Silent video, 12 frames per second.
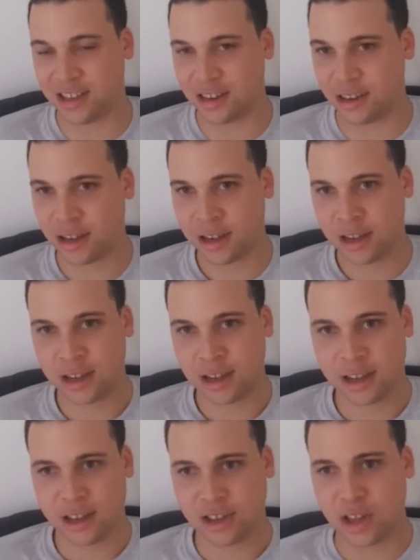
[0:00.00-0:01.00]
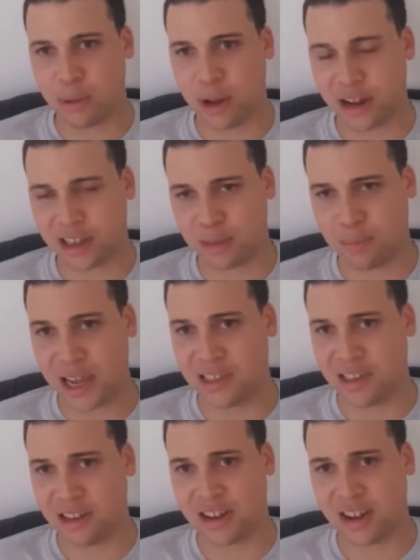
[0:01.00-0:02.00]
and some like
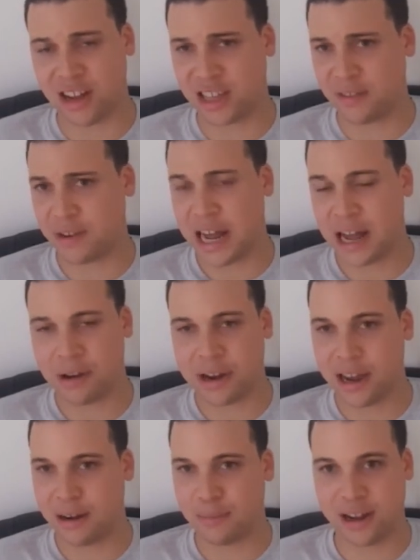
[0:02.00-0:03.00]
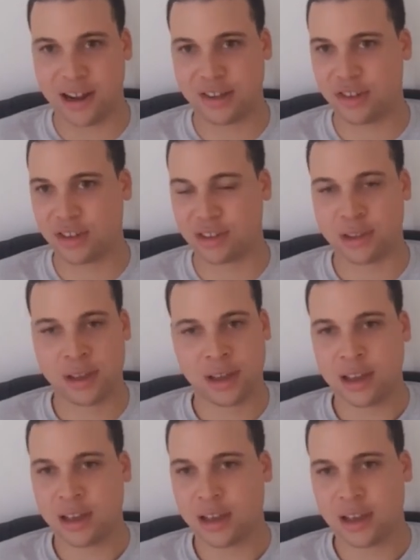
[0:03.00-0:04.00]
spacey guitars every now and then. But it's just
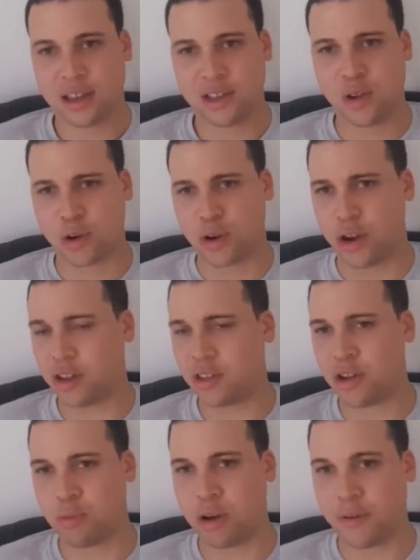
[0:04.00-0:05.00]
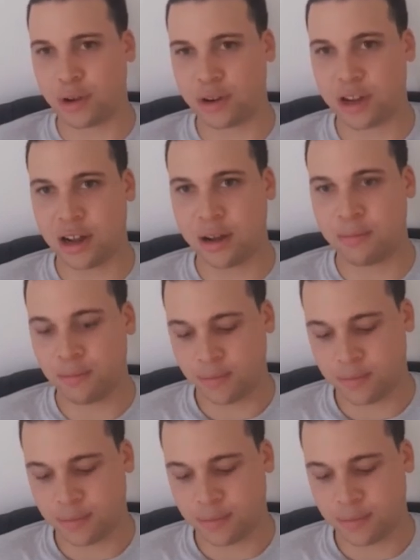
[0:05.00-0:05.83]
it's not good. It's not worth your time.